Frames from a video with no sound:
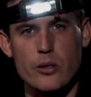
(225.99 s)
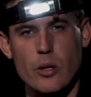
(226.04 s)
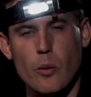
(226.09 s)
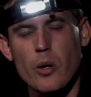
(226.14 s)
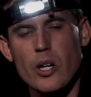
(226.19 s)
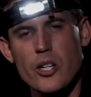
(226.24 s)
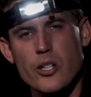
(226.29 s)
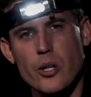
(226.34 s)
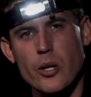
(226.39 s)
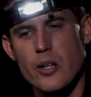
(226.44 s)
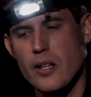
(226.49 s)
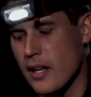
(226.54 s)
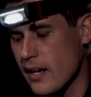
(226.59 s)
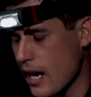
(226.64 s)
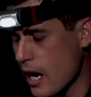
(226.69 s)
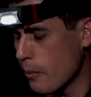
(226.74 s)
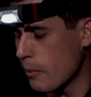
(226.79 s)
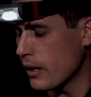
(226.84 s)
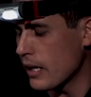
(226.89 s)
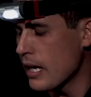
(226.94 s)
So I want to show you that
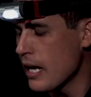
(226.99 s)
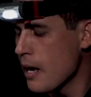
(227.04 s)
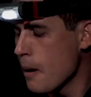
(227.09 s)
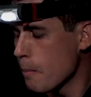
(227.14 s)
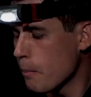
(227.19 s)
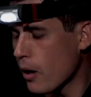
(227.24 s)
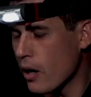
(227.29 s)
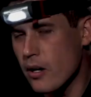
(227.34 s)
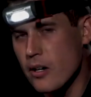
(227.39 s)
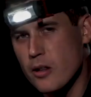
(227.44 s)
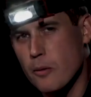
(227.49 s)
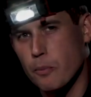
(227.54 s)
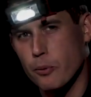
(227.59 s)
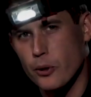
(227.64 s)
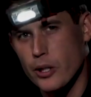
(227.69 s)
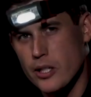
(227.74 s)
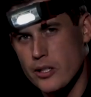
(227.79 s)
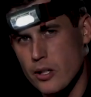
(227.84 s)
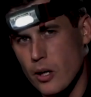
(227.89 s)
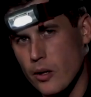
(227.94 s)
now, but part of the
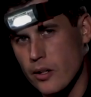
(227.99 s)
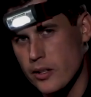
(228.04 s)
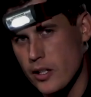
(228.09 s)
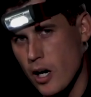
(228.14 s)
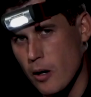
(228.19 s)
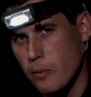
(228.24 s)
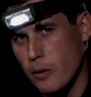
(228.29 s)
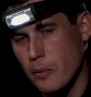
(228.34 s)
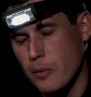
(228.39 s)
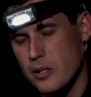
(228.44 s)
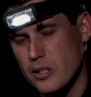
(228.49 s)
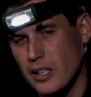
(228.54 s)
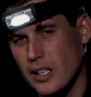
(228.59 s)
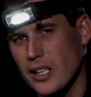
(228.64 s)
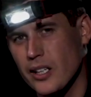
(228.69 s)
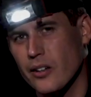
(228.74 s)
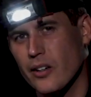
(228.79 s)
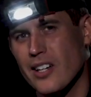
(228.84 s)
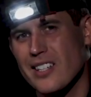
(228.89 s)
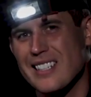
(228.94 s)
pre-soak and the all-purpose
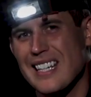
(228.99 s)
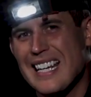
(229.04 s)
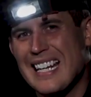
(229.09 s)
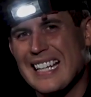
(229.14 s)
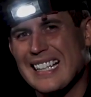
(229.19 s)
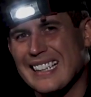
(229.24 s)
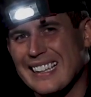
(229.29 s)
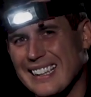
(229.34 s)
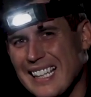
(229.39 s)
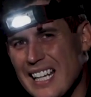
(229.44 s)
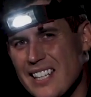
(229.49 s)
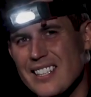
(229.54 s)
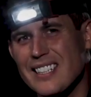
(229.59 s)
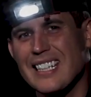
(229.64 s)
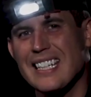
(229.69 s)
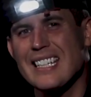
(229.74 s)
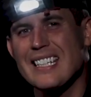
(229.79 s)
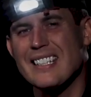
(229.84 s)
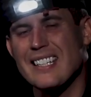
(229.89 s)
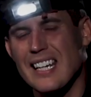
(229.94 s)
cleaner is let's
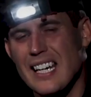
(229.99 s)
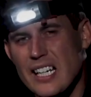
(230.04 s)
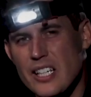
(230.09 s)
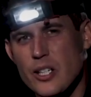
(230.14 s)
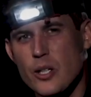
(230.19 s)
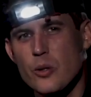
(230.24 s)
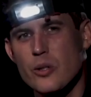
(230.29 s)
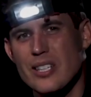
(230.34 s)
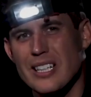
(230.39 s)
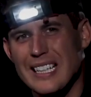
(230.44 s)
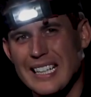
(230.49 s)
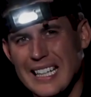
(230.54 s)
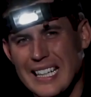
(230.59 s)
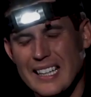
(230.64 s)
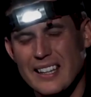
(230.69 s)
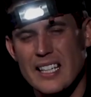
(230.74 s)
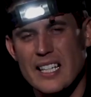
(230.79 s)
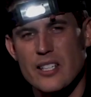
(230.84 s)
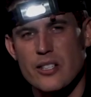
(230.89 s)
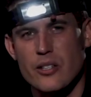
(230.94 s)
continue to
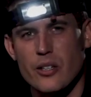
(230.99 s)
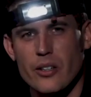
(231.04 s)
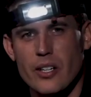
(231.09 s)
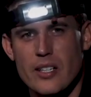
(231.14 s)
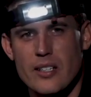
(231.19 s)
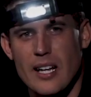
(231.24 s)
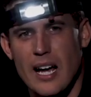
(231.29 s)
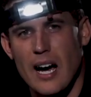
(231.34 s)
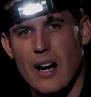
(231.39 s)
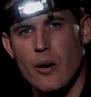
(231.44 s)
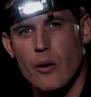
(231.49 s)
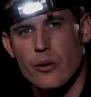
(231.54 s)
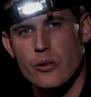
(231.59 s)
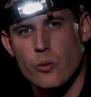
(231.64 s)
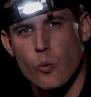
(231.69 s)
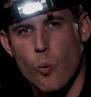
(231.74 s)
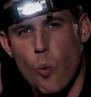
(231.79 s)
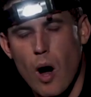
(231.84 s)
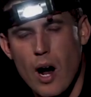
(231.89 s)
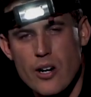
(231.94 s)
get these dirty towels
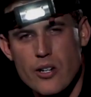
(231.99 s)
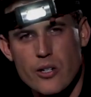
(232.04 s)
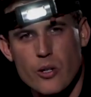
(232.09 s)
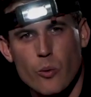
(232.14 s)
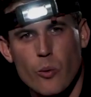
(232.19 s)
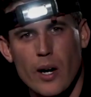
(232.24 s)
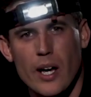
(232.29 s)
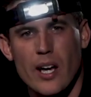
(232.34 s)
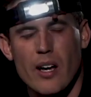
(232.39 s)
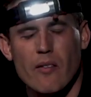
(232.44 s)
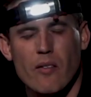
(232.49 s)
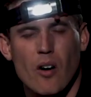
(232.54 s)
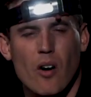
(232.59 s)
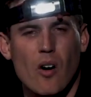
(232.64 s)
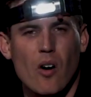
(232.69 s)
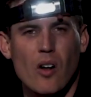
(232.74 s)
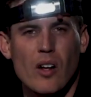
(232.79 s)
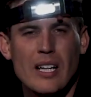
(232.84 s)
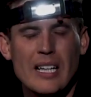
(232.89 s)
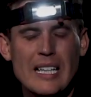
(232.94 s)
washed away of
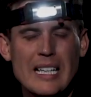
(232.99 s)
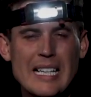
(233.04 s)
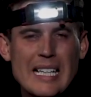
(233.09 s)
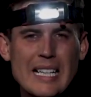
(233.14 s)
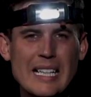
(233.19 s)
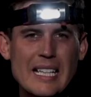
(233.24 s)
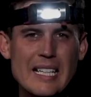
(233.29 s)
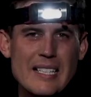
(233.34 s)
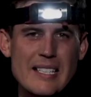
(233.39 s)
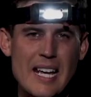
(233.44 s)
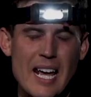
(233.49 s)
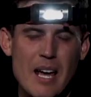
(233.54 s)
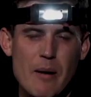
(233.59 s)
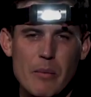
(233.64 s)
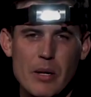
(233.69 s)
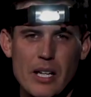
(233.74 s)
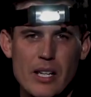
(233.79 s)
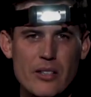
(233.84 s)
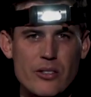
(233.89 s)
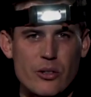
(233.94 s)
all
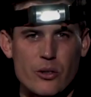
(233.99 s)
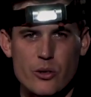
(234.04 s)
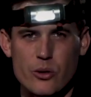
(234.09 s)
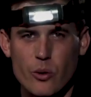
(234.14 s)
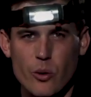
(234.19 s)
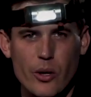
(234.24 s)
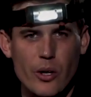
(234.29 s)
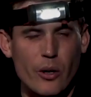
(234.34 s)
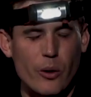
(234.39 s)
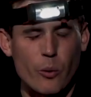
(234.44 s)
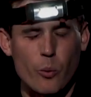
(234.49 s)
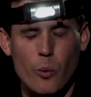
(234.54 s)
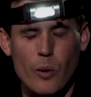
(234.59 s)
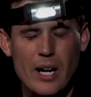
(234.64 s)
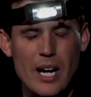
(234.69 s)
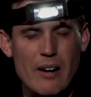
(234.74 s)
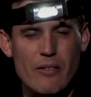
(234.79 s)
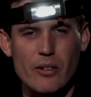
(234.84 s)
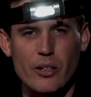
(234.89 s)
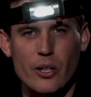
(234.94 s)
contaminants or soil or
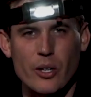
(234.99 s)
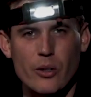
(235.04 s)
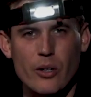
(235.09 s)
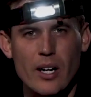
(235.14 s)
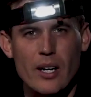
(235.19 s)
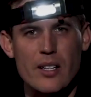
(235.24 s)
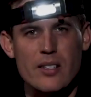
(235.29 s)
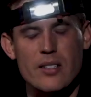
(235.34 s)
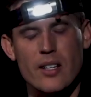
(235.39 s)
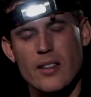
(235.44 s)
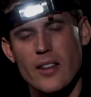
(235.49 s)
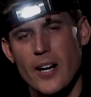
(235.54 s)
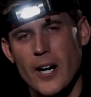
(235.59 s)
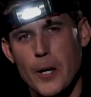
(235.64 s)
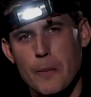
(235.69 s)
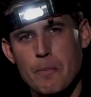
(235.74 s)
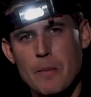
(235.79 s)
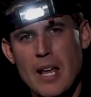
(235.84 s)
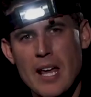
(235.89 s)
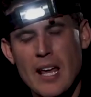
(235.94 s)
whatever crud is in there.